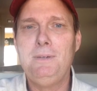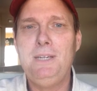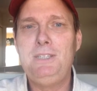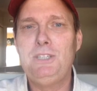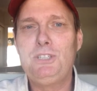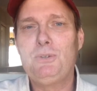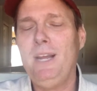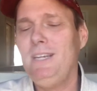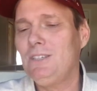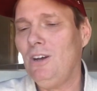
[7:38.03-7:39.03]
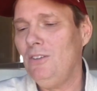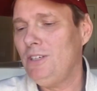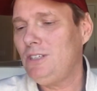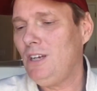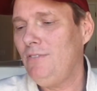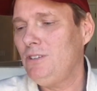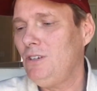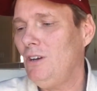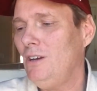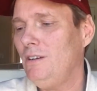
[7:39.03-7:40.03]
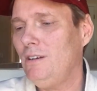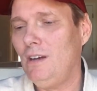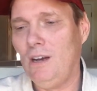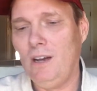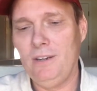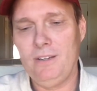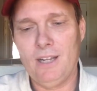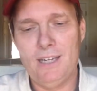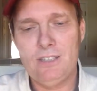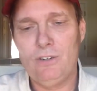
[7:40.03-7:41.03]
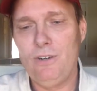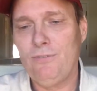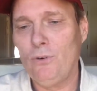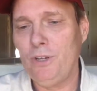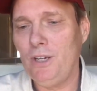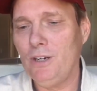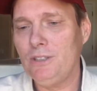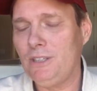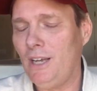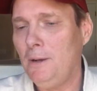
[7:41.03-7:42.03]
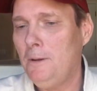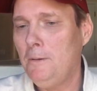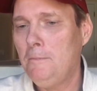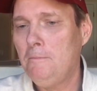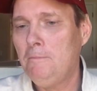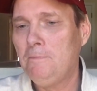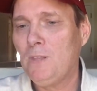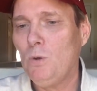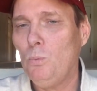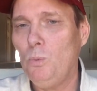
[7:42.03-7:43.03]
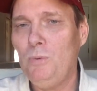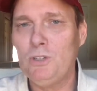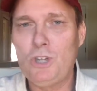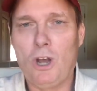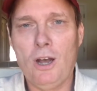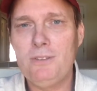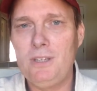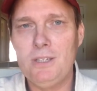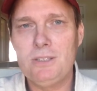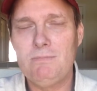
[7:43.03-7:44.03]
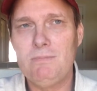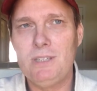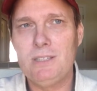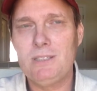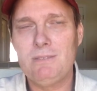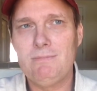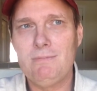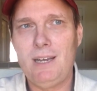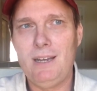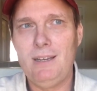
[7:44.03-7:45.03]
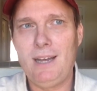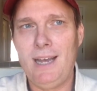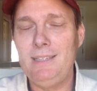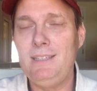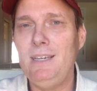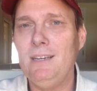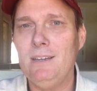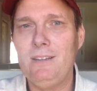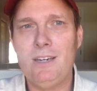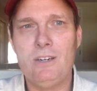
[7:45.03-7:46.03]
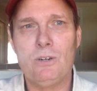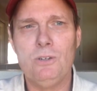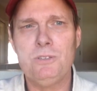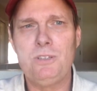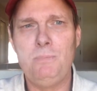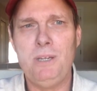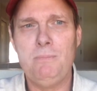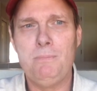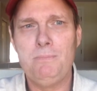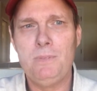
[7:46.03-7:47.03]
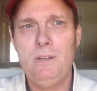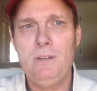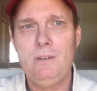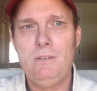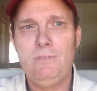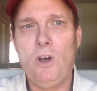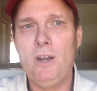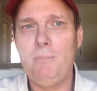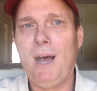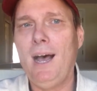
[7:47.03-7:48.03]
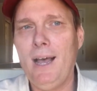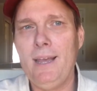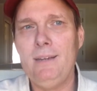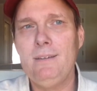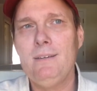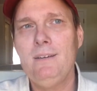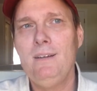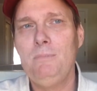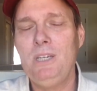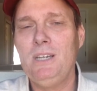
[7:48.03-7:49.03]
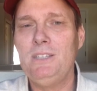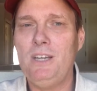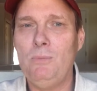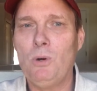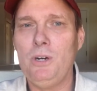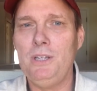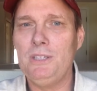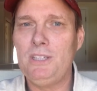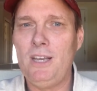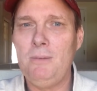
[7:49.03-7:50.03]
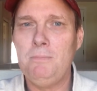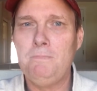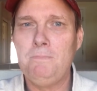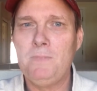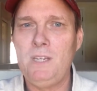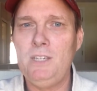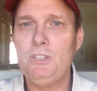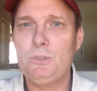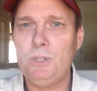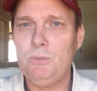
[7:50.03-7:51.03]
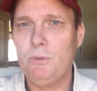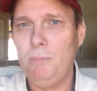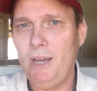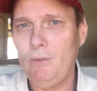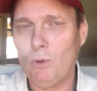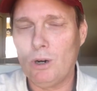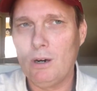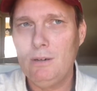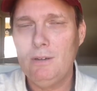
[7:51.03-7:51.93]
It's just strange that all this stuff has gone on in the last 30 or 40 years, that we were taught this idea that girls had been falling behind because they weren't in the same industry where men were.